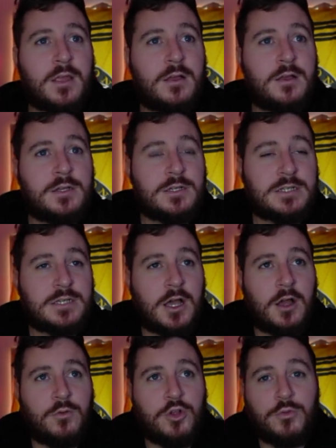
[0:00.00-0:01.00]

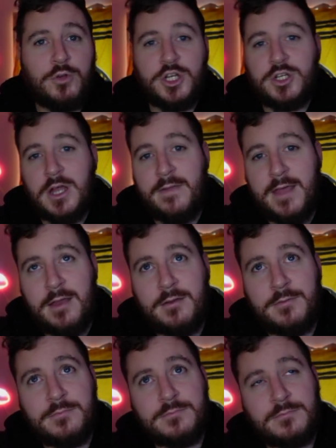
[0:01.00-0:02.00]
So
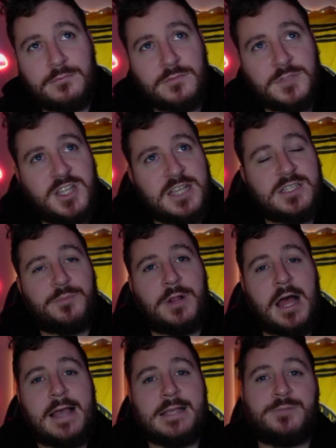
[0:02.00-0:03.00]
that's the
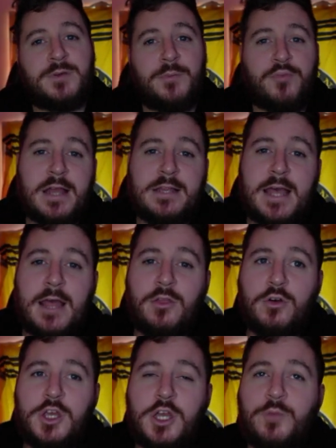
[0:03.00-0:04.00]
players. Bit of breakdown.
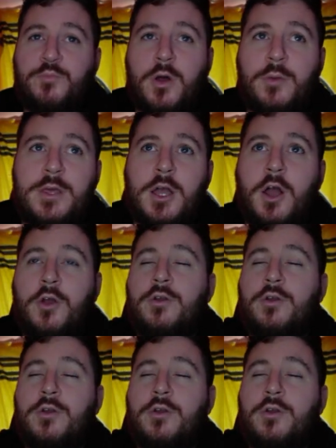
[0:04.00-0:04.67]
Look, you could probably go